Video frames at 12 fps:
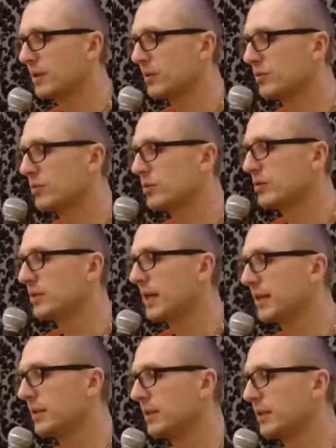So it's
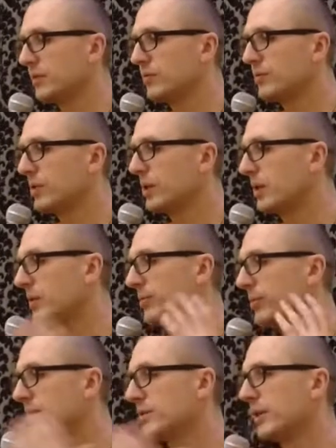not like
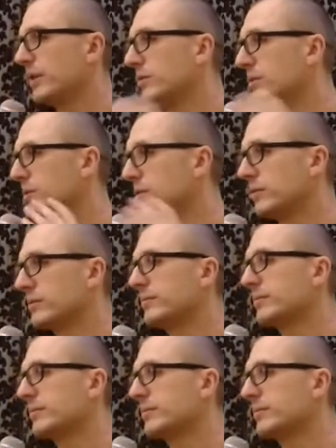100%,